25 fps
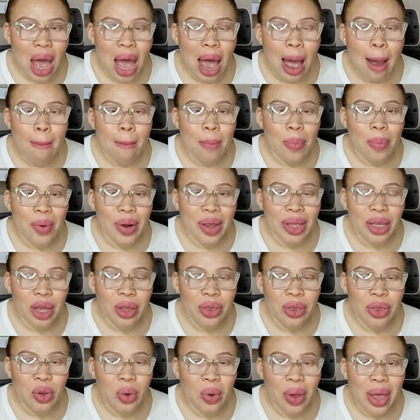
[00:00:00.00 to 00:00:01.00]
I'm
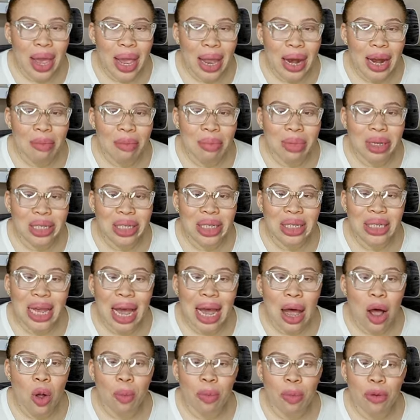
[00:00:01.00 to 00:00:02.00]
bringing your enemies
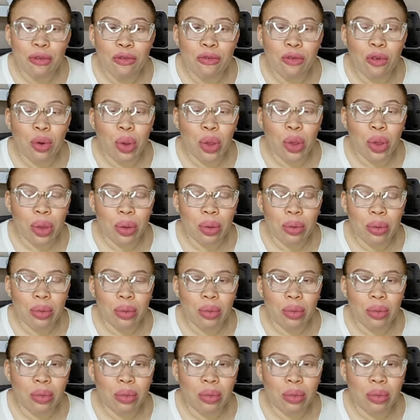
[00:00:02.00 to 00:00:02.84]
down before you.